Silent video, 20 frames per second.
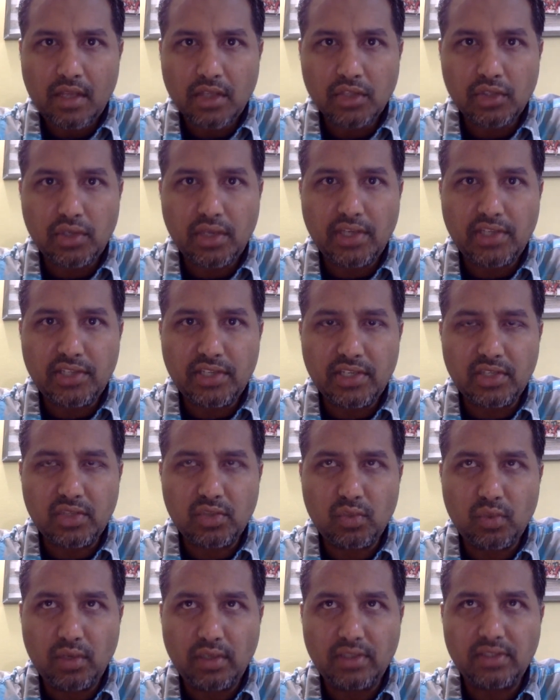So I just
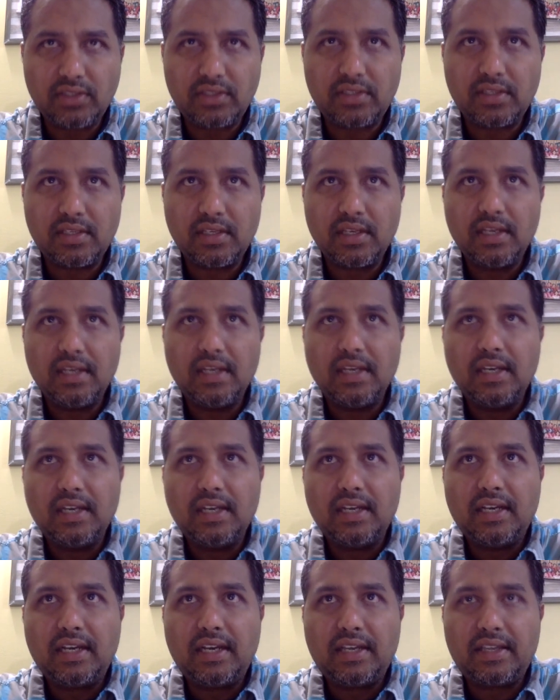want
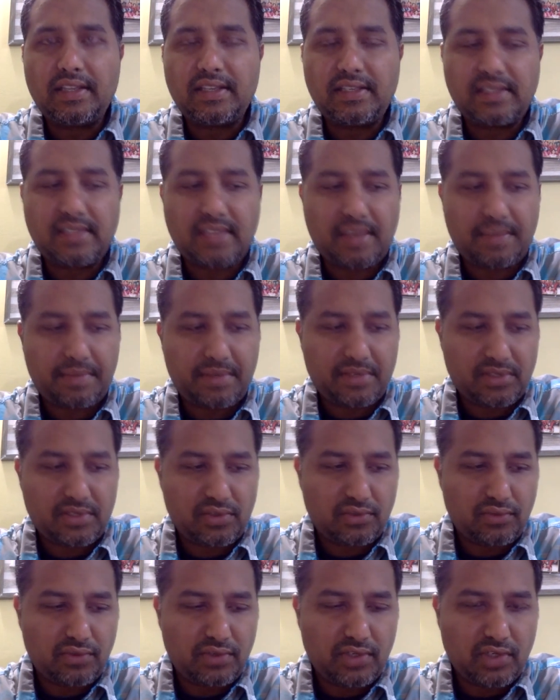at this time just
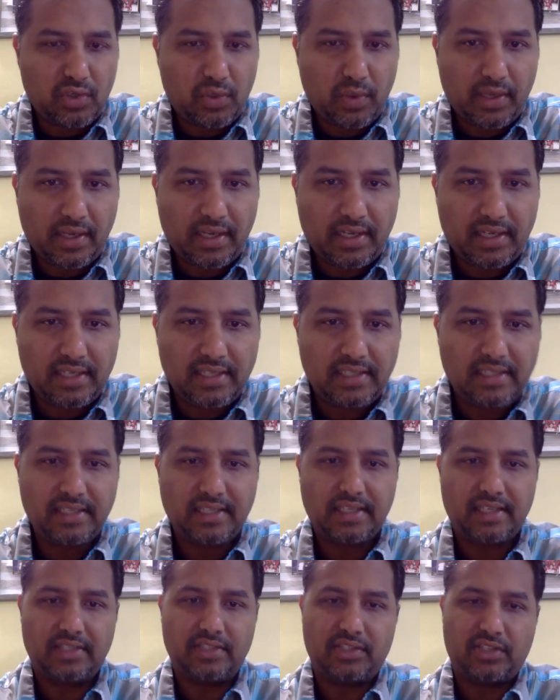to read
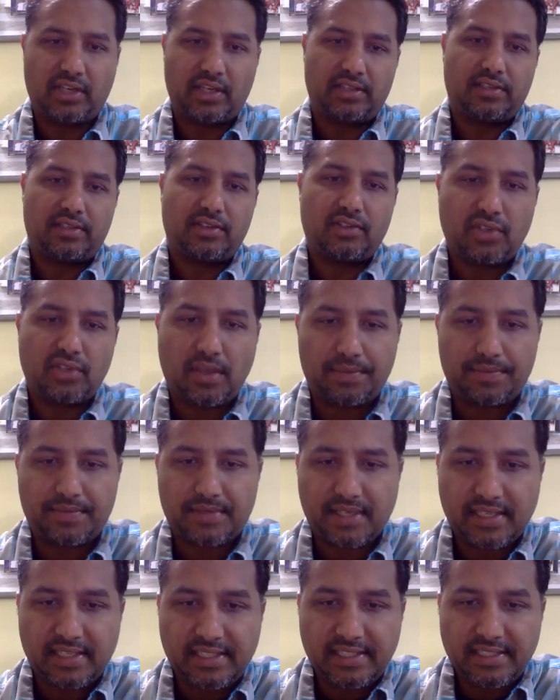quickly in Genesis
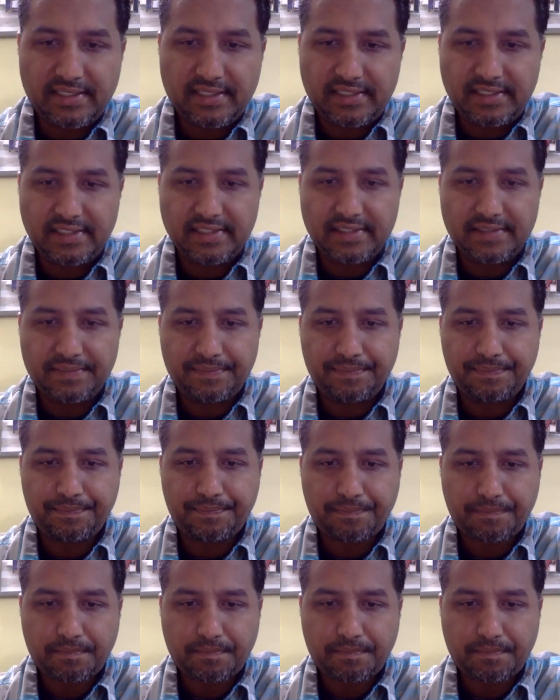chapter 18.